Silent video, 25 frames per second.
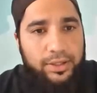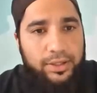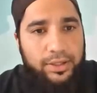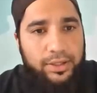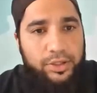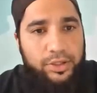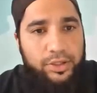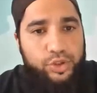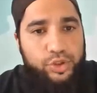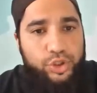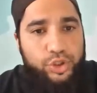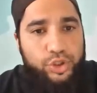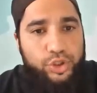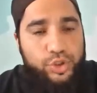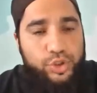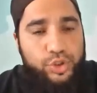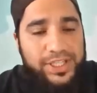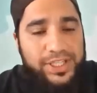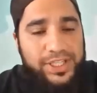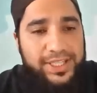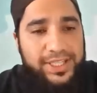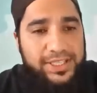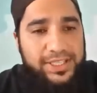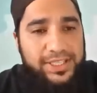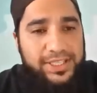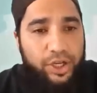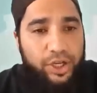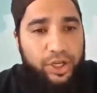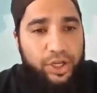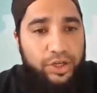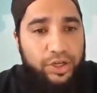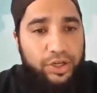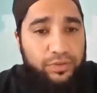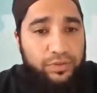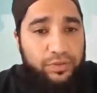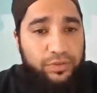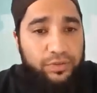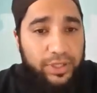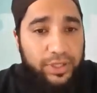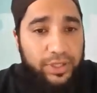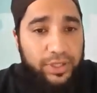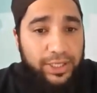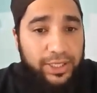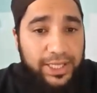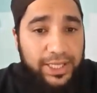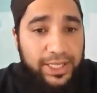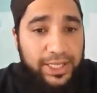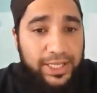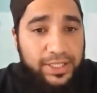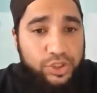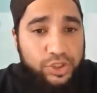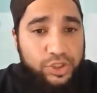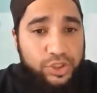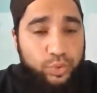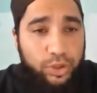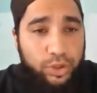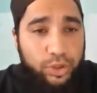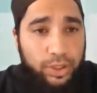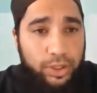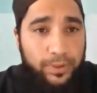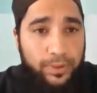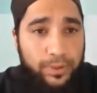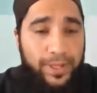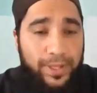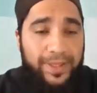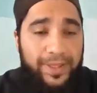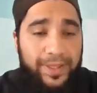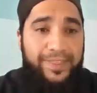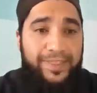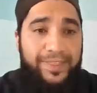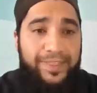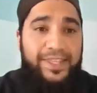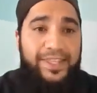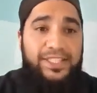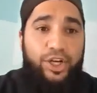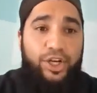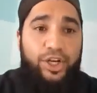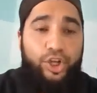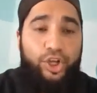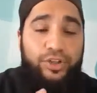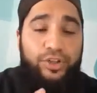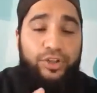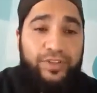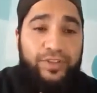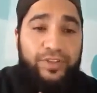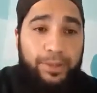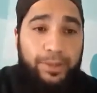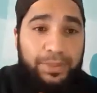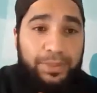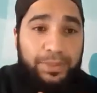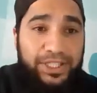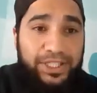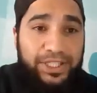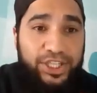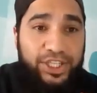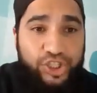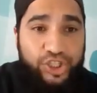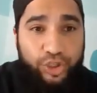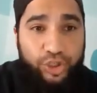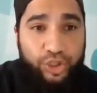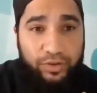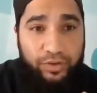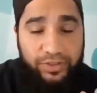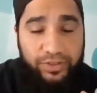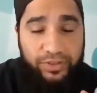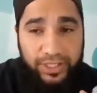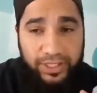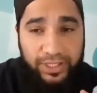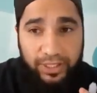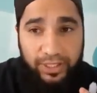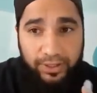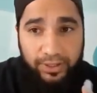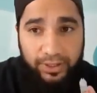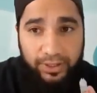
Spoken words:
You see, there's a lot of, in the surah, there's a lot of repetition of the